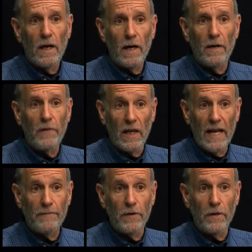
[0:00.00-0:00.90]
of the
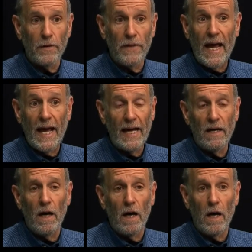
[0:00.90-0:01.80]
level that,
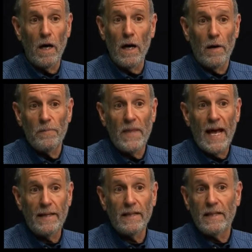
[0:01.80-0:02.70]
uh, uh that